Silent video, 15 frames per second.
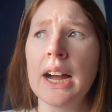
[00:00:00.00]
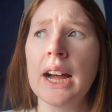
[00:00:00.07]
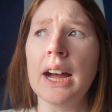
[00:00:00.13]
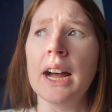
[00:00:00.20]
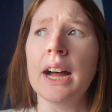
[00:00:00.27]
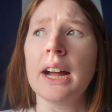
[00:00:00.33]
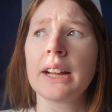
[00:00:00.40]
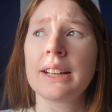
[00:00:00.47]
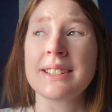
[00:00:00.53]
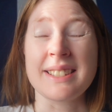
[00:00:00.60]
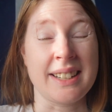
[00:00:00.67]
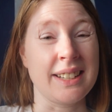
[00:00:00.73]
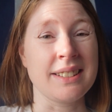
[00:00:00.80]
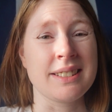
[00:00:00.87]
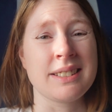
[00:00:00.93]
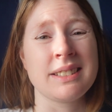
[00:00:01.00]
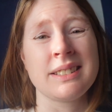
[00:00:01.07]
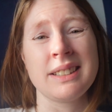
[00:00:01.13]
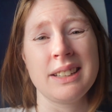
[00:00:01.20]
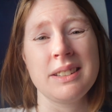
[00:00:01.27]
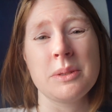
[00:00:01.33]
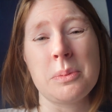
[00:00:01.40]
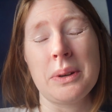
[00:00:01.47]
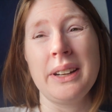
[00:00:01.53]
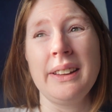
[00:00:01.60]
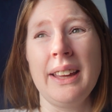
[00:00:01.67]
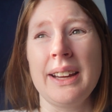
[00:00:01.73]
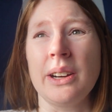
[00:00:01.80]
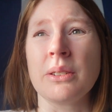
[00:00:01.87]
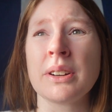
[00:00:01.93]
Because it's pretty
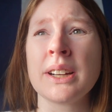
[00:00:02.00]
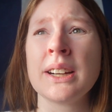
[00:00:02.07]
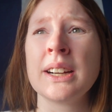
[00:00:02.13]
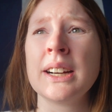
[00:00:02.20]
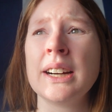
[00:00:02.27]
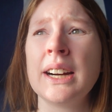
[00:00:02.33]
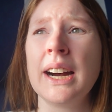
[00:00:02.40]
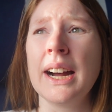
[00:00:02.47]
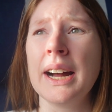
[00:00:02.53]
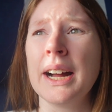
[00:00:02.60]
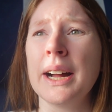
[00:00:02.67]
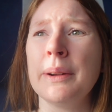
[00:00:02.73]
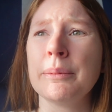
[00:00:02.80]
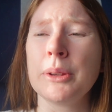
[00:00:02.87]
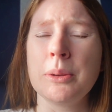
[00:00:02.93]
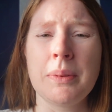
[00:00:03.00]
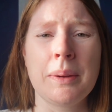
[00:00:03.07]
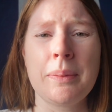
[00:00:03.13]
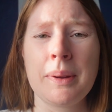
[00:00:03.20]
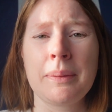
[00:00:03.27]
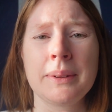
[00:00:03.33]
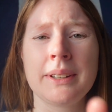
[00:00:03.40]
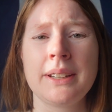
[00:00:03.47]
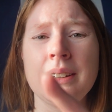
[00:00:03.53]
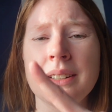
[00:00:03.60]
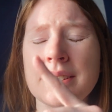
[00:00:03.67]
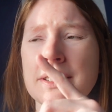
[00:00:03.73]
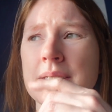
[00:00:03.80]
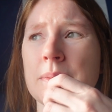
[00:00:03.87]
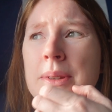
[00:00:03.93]
loud. You might be able to hear
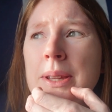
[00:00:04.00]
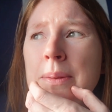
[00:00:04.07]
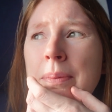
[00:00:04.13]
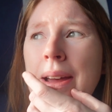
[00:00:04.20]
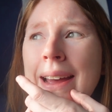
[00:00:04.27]
it in some of the